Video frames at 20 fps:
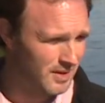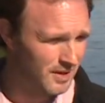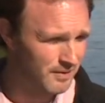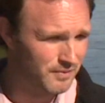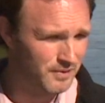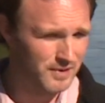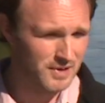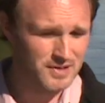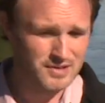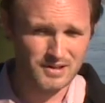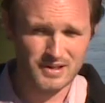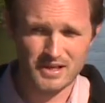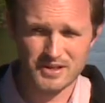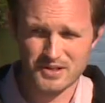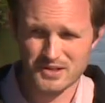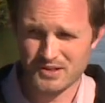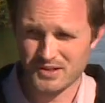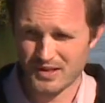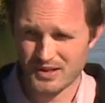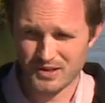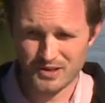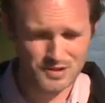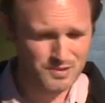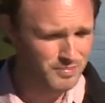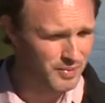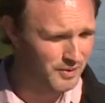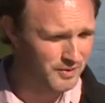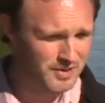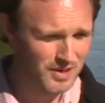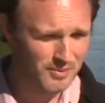for these legislators,
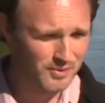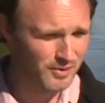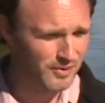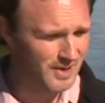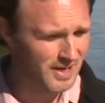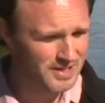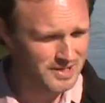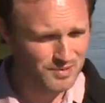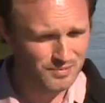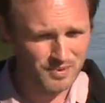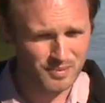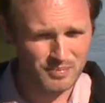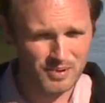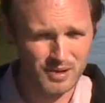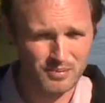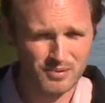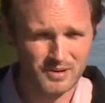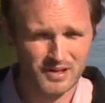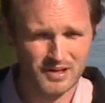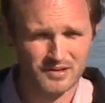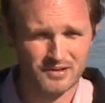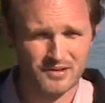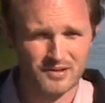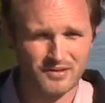both Democrats and Republicans,